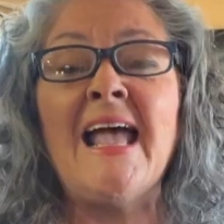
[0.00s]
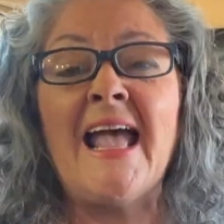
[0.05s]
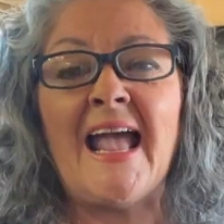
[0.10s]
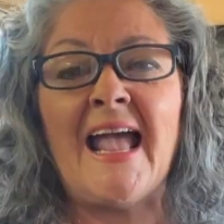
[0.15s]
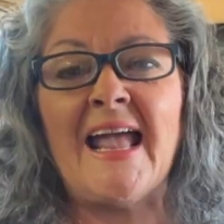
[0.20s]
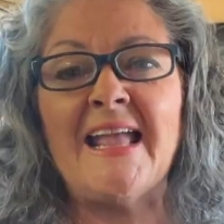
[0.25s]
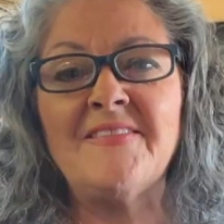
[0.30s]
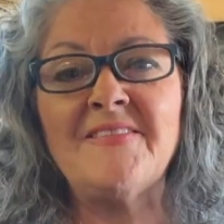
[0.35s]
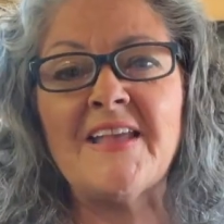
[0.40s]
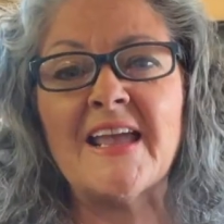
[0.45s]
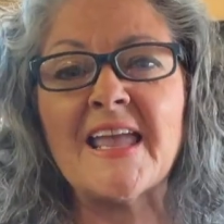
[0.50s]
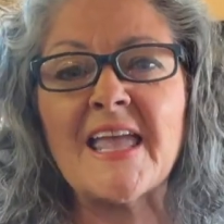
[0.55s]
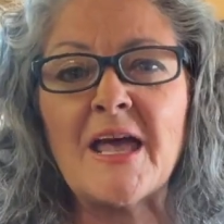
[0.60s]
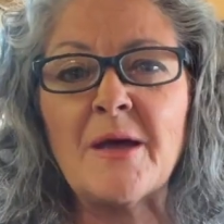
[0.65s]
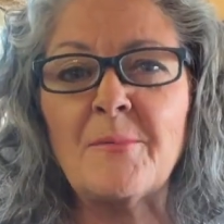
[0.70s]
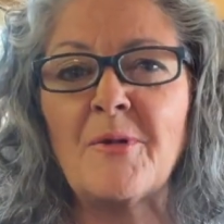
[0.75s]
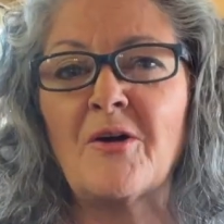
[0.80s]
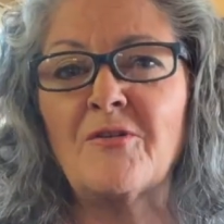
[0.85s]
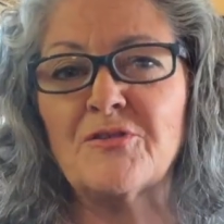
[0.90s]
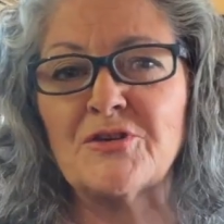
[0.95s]
and then
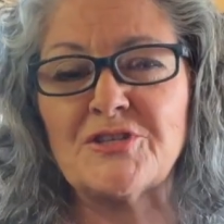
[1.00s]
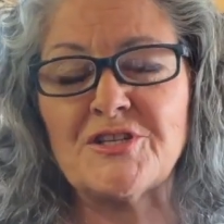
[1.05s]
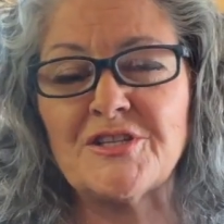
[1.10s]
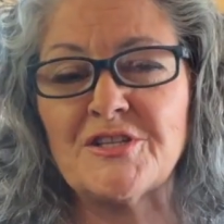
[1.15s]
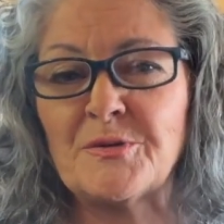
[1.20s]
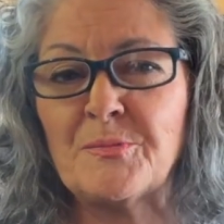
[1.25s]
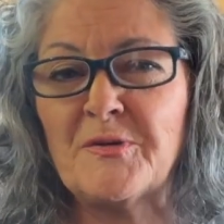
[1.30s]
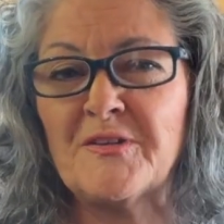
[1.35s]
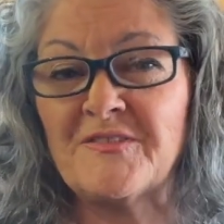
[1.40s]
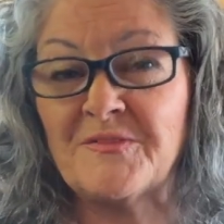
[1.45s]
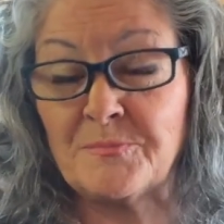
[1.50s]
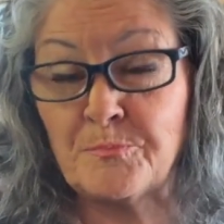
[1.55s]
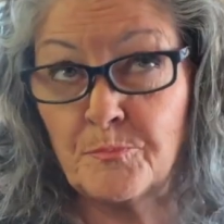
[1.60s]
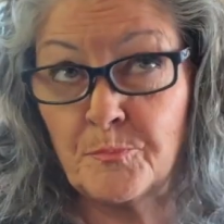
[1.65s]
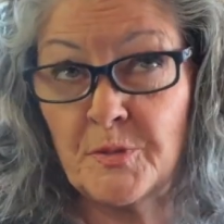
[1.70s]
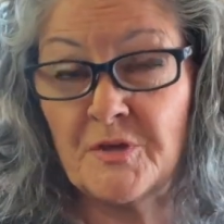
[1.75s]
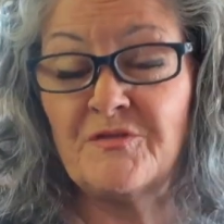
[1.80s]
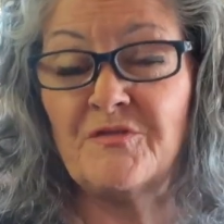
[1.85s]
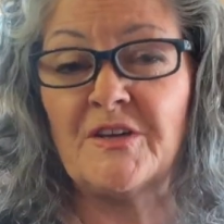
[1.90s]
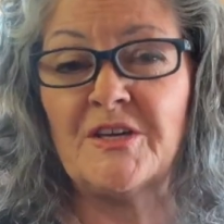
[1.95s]
come over to the
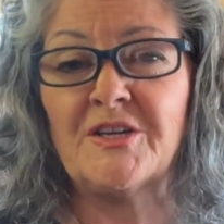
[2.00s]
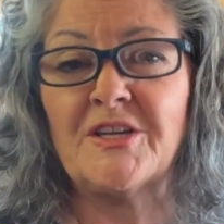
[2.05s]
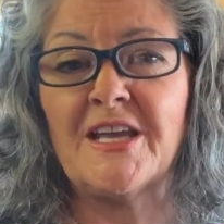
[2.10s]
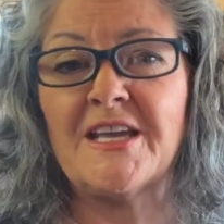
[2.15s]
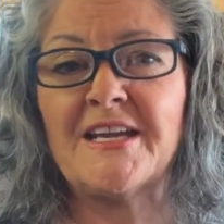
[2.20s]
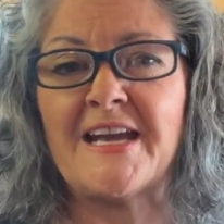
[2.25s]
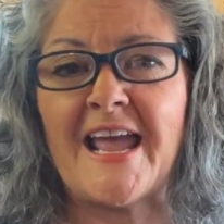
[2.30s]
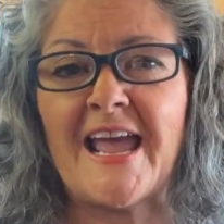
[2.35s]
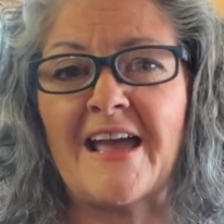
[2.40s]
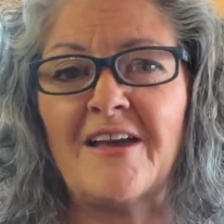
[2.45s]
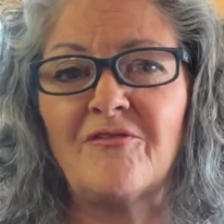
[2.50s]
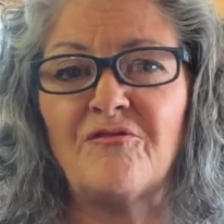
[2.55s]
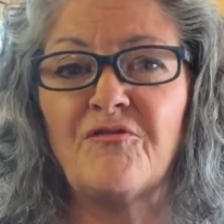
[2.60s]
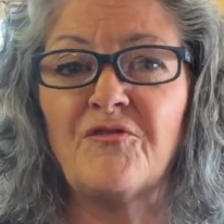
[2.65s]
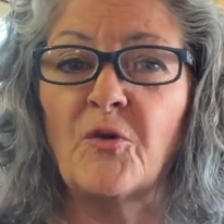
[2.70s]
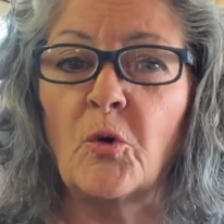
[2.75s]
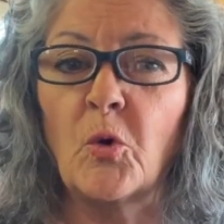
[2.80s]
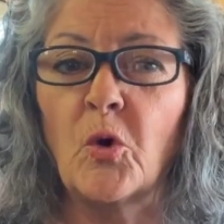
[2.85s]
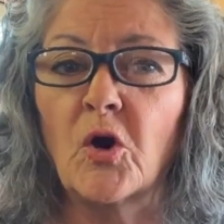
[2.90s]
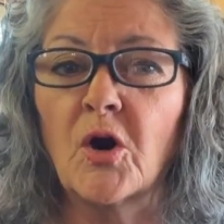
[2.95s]
pavilion at
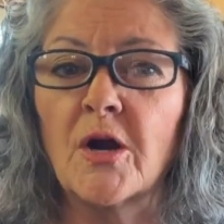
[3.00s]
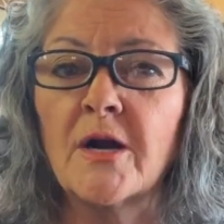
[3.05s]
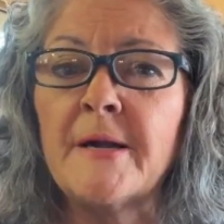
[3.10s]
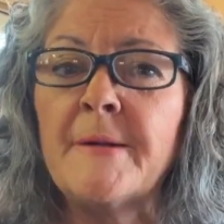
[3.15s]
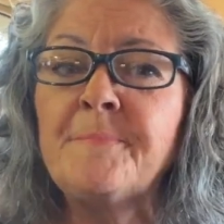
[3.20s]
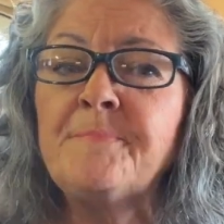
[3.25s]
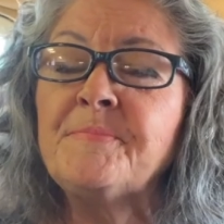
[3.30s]
4.